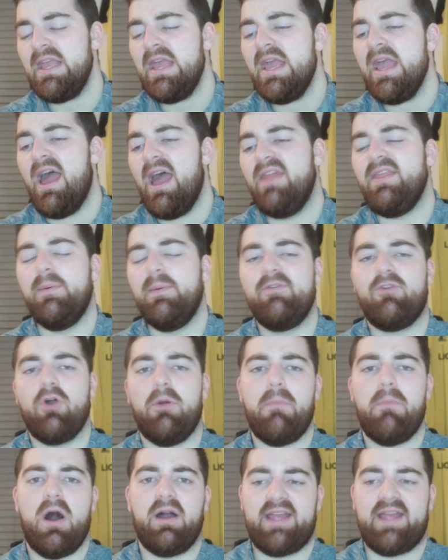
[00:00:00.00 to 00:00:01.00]
And then we've got
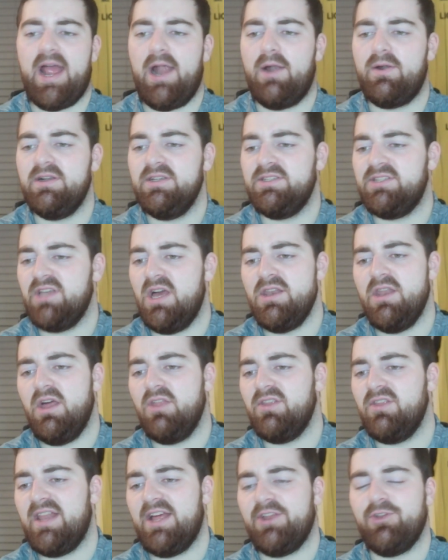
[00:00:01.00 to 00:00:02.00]
Mark Harris,
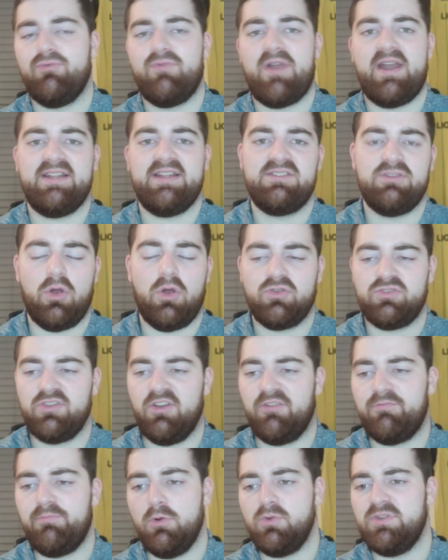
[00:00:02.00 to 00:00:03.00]
another lad who ran his socks
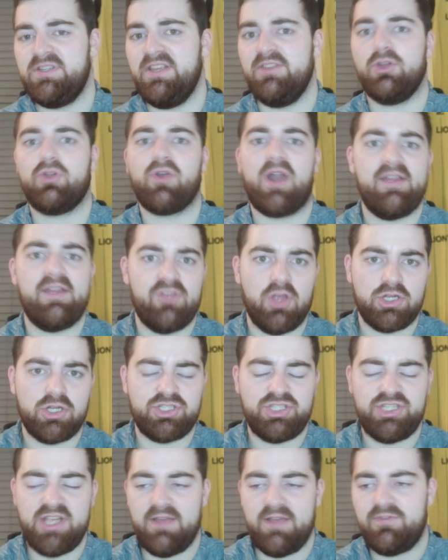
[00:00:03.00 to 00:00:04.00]
off but was in the graveyard
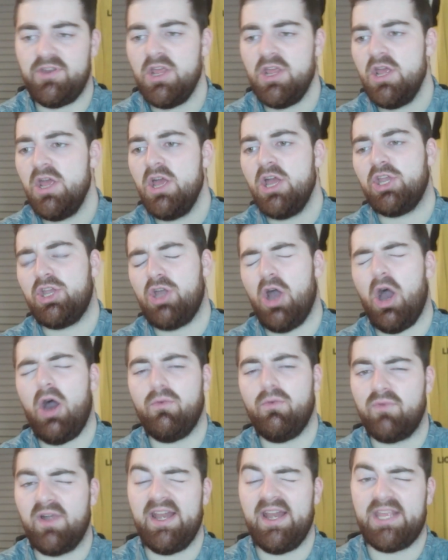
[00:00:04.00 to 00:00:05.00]
shift.
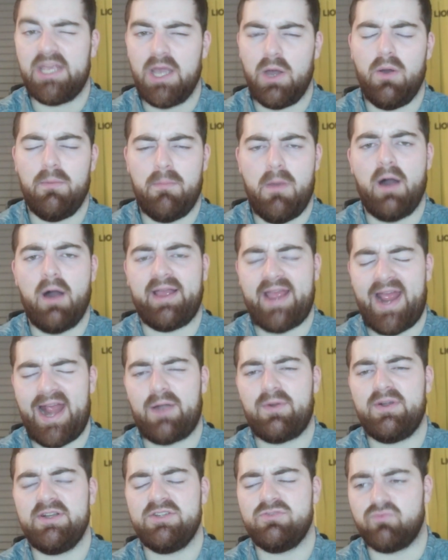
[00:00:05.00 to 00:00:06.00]
Can't really go at Mark
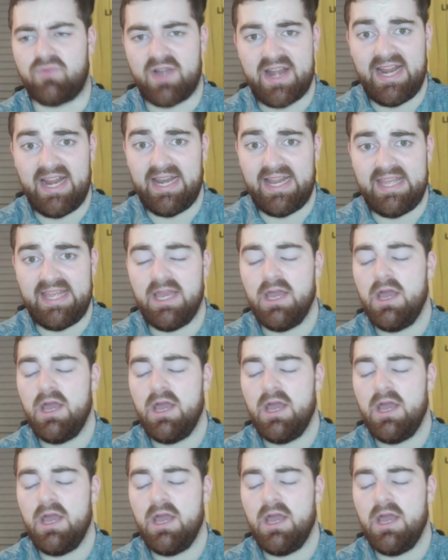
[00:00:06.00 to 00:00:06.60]
Harris, really,